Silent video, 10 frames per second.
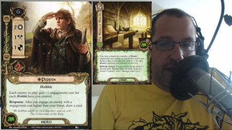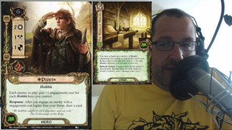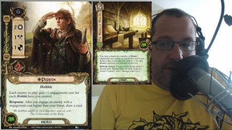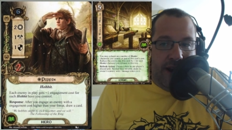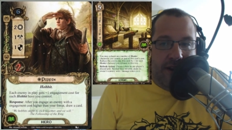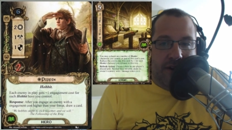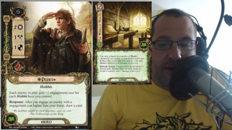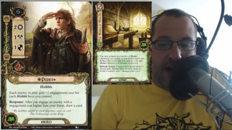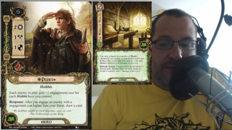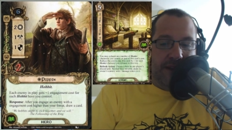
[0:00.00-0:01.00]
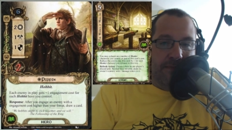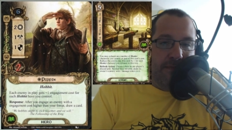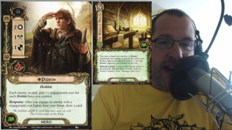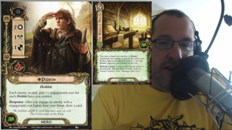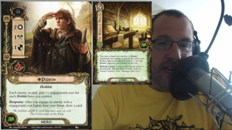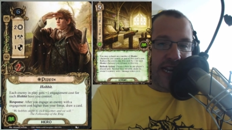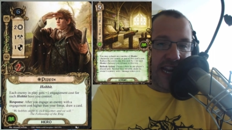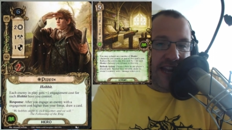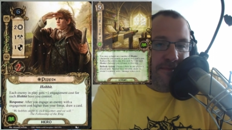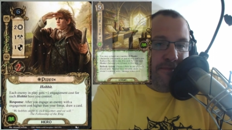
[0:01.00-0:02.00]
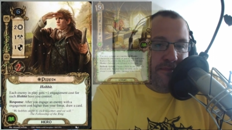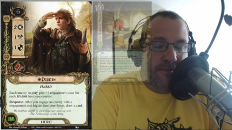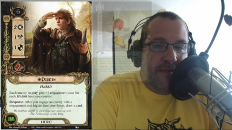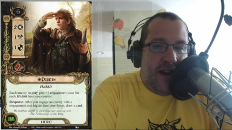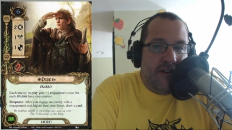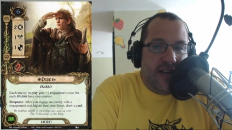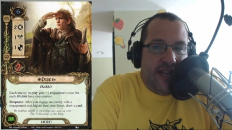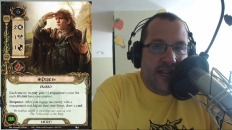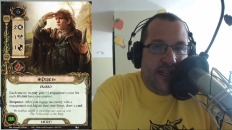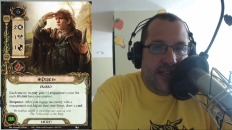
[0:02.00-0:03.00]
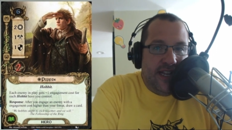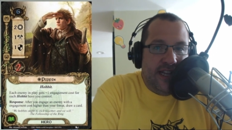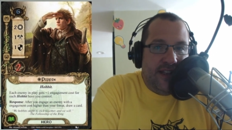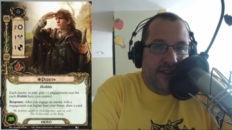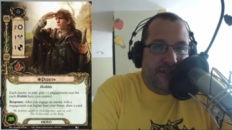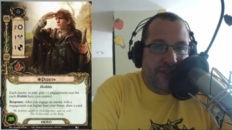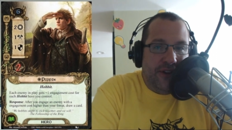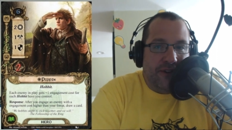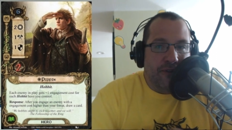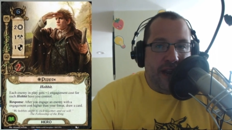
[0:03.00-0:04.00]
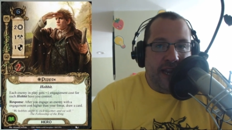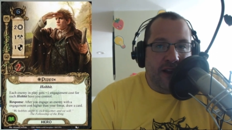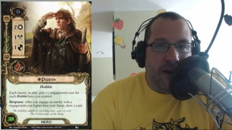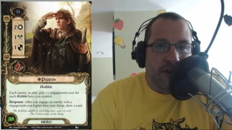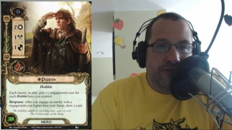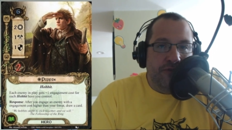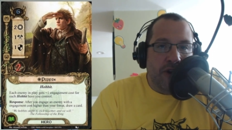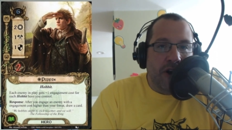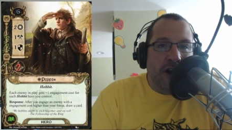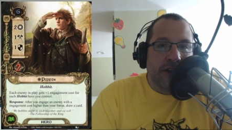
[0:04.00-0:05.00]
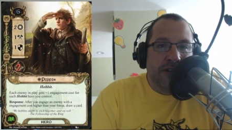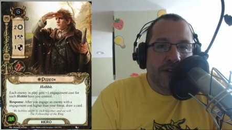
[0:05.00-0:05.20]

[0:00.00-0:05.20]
so I don't know. I mean, Merry Merry is a great card draw